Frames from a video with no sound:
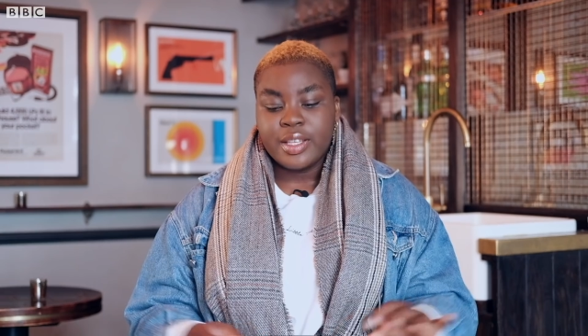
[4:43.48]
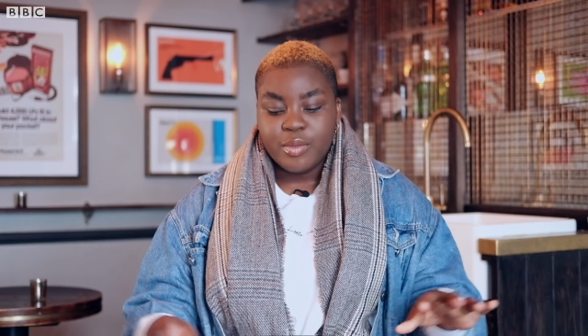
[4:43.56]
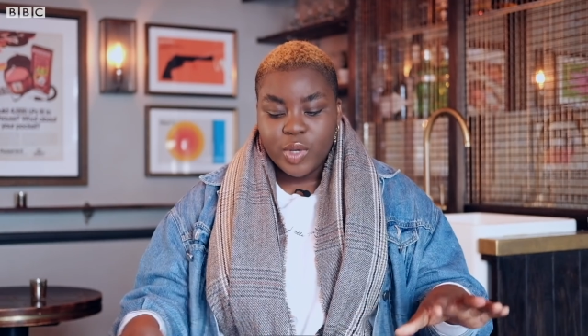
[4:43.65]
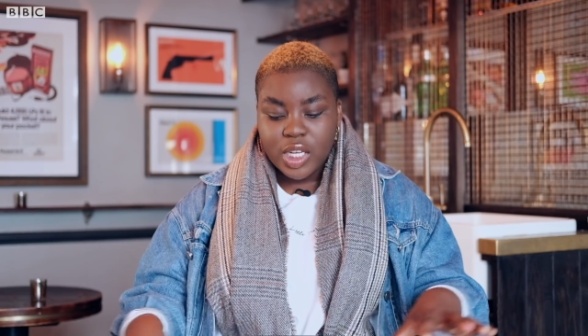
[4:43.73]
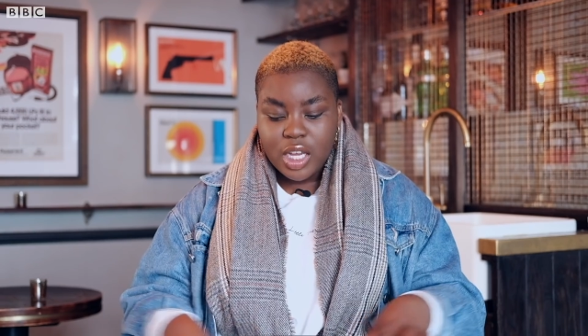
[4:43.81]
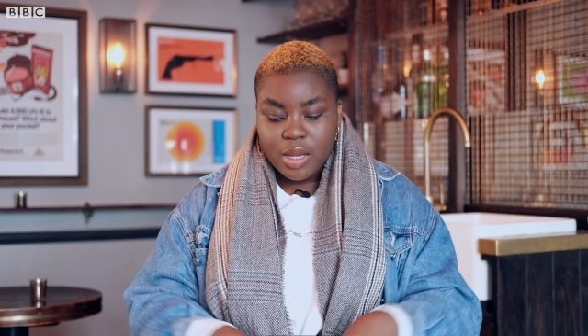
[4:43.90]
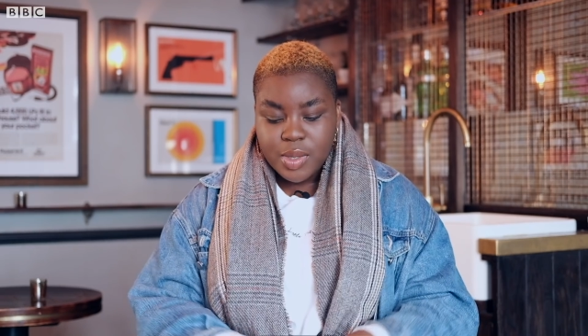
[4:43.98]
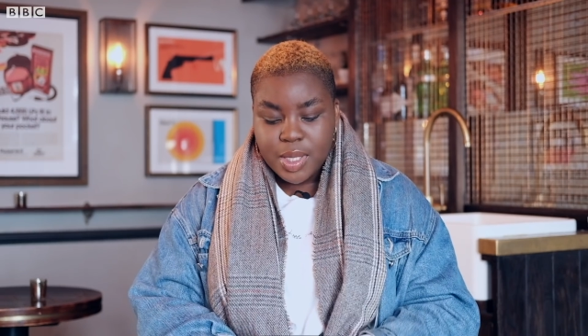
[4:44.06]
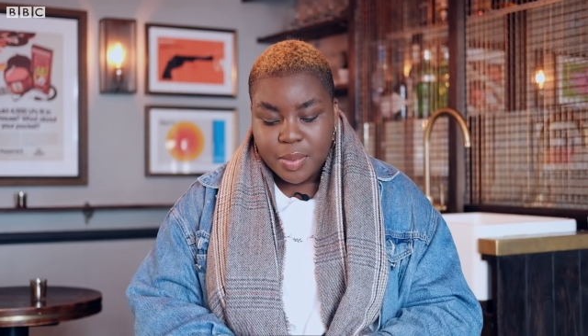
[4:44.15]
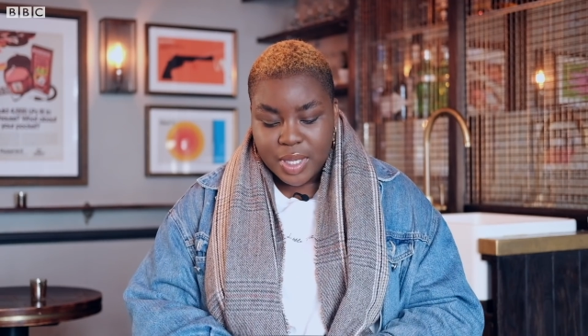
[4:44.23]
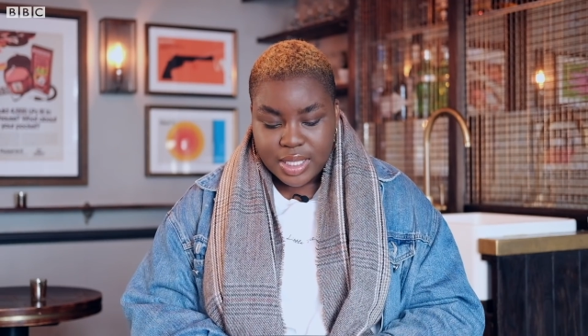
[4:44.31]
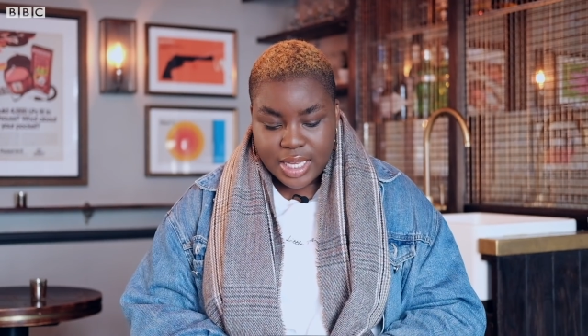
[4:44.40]
When it comes to
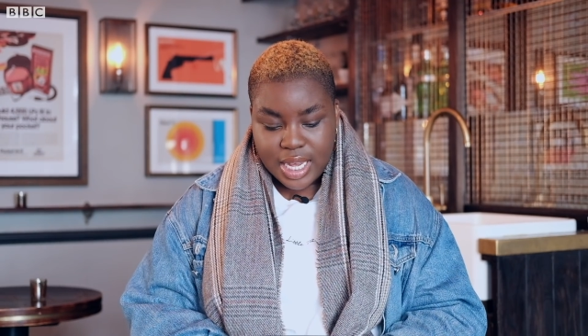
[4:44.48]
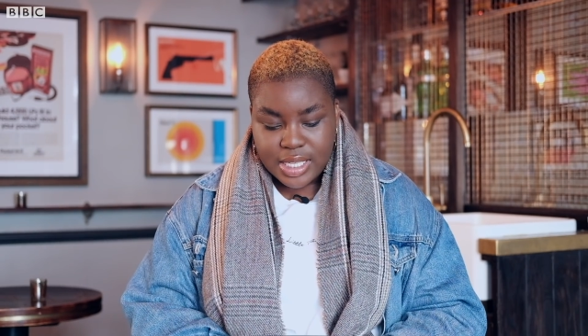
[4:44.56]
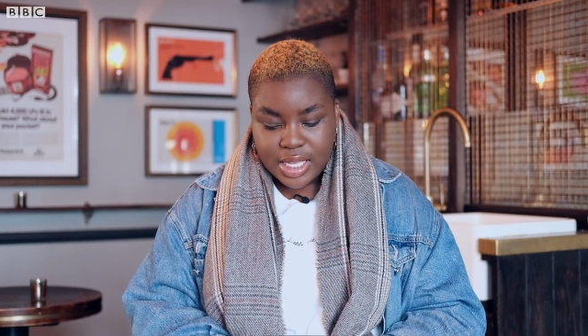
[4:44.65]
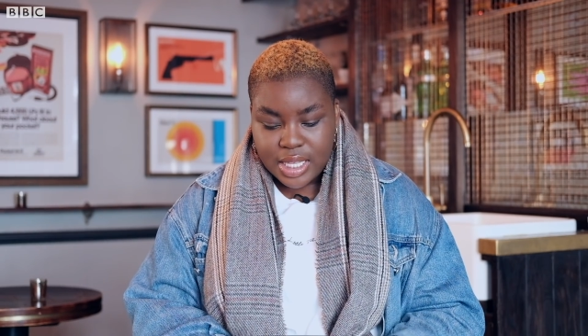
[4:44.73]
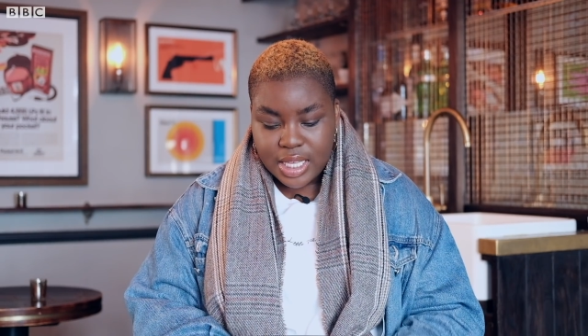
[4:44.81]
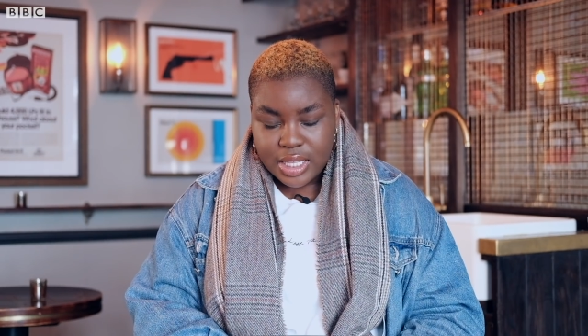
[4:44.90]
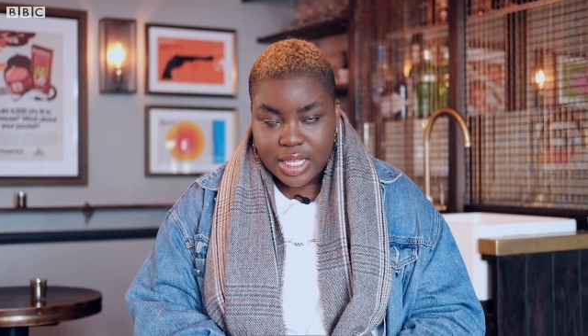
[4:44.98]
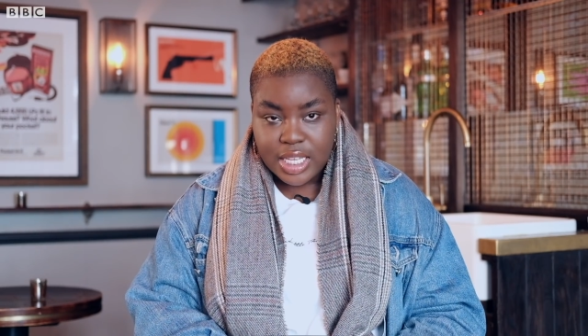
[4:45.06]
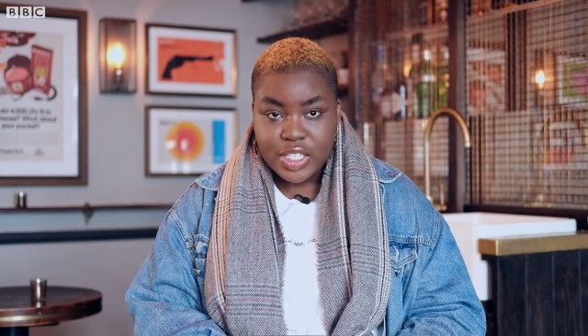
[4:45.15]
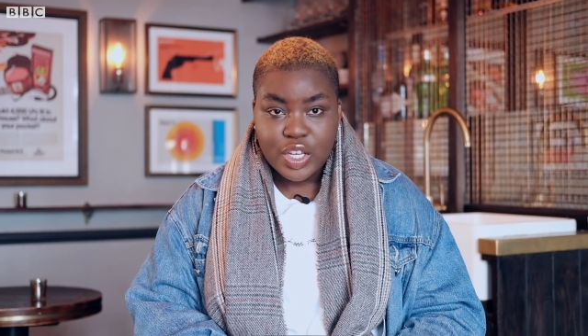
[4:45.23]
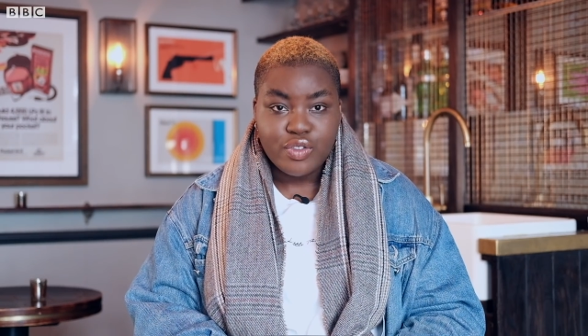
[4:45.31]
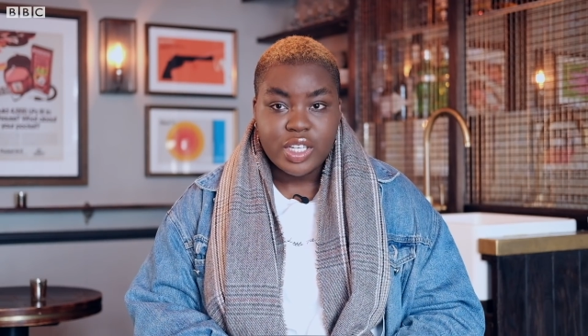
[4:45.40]
plus size, I think
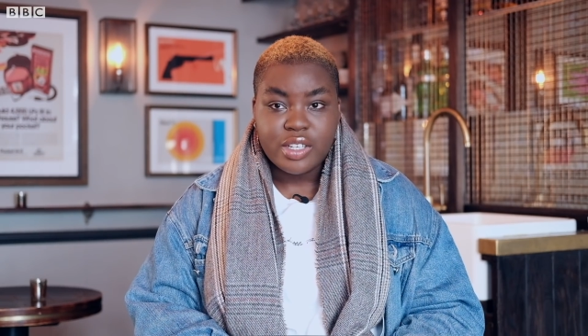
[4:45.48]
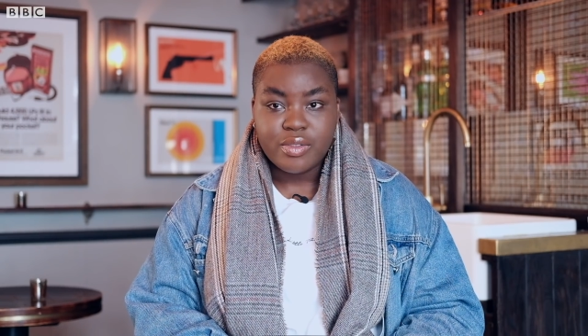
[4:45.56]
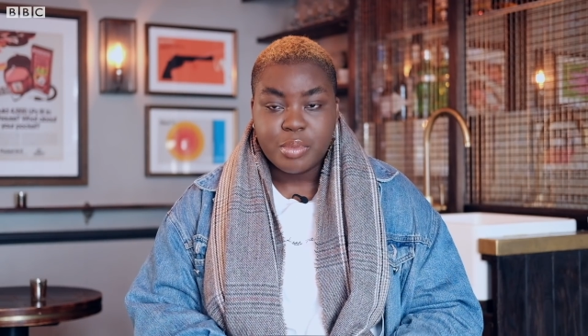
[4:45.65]
things are really,